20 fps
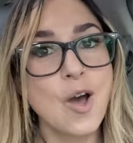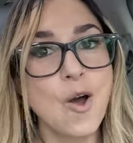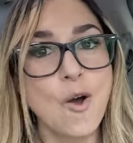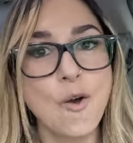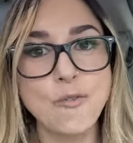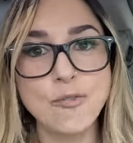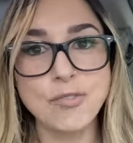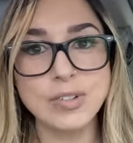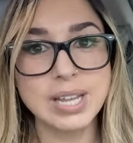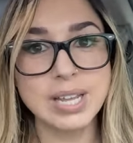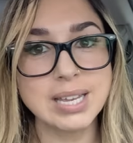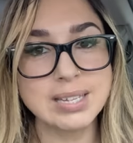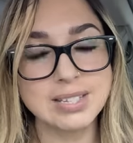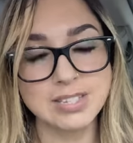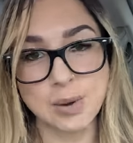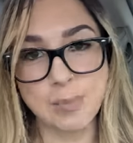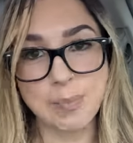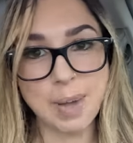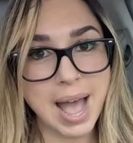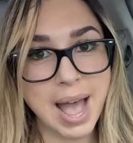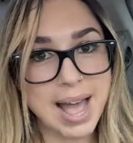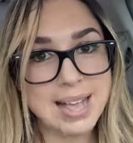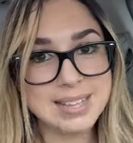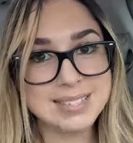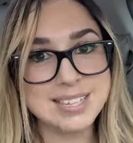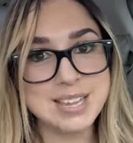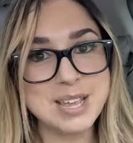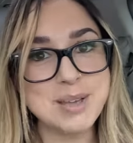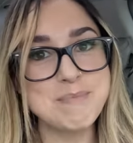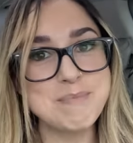hopefully
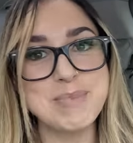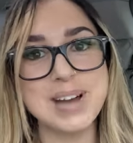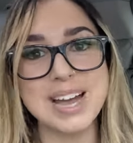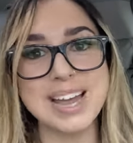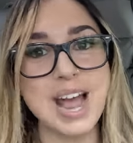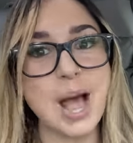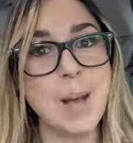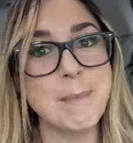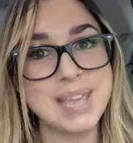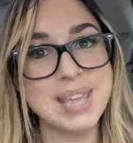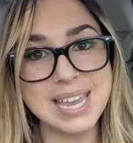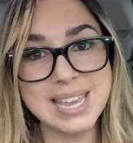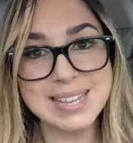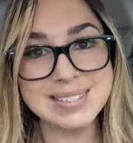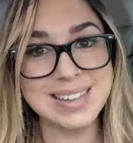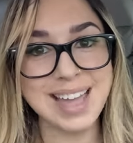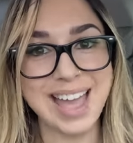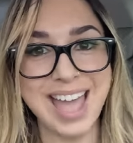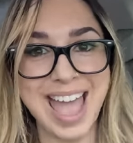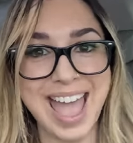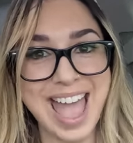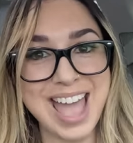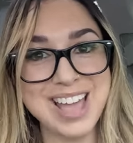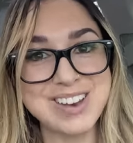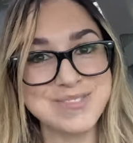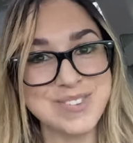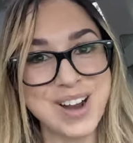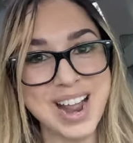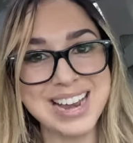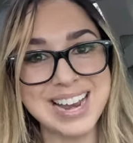surpass him, but um, he's
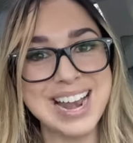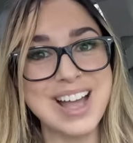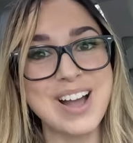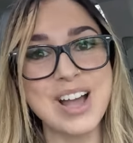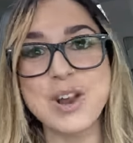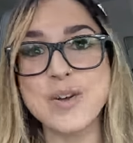ahead right now.